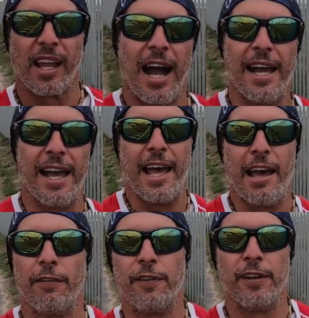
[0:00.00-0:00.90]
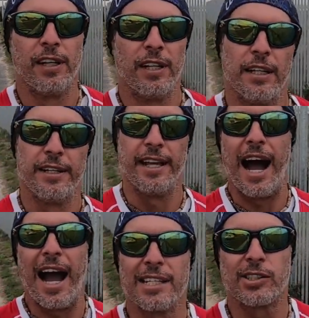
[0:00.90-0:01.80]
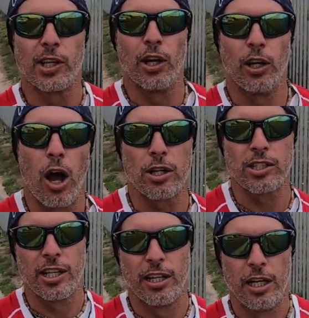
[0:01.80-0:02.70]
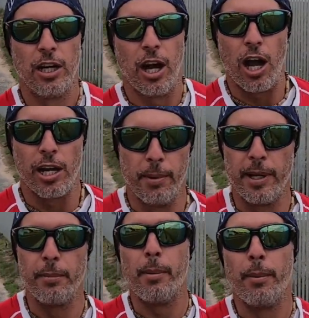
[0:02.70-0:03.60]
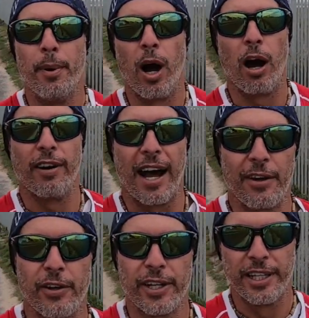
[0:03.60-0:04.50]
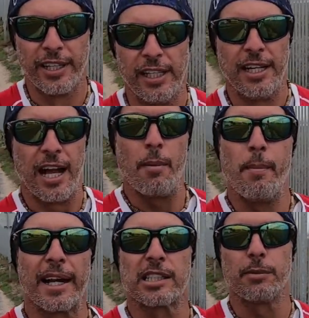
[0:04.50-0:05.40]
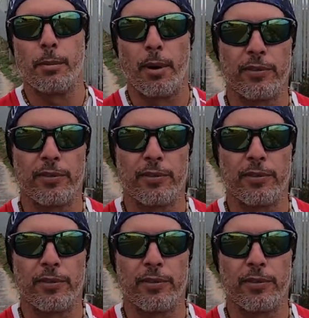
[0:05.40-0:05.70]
I have the ISO locked on a minimum of 100, a maximum